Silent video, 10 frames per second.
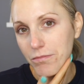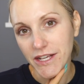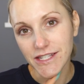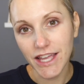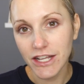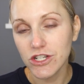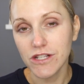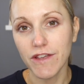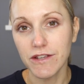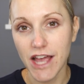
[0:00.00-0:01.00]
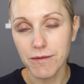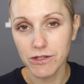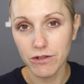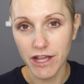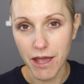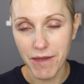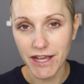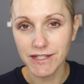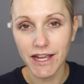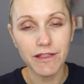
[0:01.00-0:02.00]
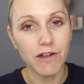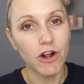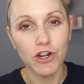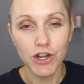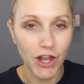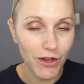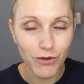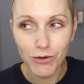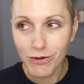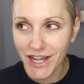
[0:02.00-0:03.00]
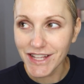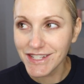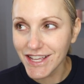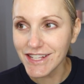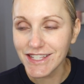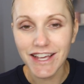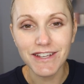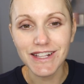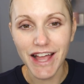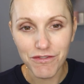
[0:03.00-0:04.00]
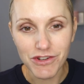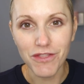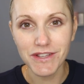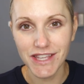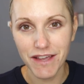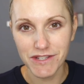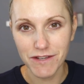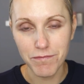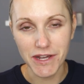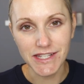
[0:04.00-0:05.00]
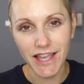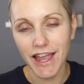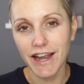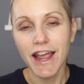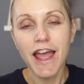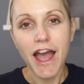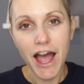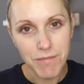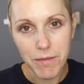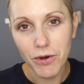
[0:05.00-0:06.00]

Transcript: my skin just feels absolutely amazing. There are no dead skin cells left on the surface of my skin and my